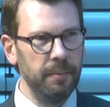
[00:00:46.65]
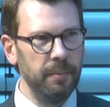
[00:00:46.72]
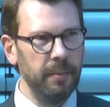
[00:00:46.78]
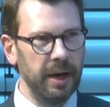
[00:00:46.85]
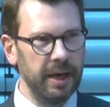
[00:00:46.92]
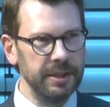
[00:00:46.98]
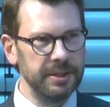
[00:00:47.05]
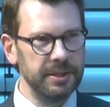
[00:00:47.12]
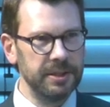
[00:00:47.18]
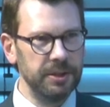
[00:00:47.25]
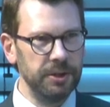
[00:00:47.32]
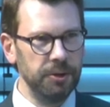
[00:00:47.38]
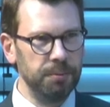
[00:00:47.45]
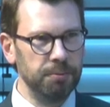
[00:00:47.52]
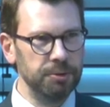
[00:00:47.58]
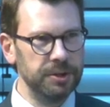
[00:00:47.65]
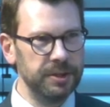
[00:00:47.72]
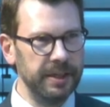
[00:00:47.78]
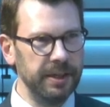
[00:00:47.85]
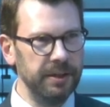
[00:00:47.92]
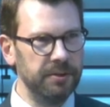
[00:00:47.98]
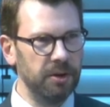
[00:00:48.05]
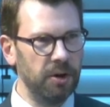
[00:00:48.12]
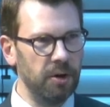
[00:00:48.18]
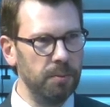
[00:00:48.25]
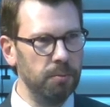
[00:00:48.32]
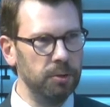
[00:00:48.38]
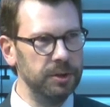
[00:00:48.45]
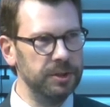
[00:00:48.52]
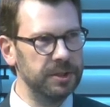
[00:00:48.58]
as you proceed
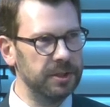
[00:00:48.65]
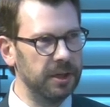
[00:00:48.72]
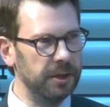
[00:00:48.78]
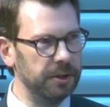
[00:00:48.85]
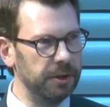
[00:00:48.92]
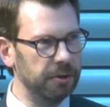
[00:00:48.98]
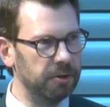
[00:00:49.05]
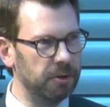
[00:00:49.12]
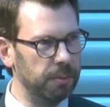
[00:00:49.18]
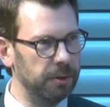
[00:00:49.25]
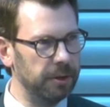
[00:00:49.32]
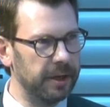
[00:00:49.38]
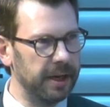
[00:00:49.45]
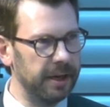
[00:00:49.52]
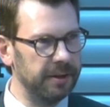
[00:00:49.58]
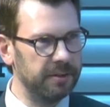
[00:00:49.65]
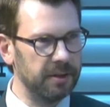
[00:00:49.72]
homewards and you communicate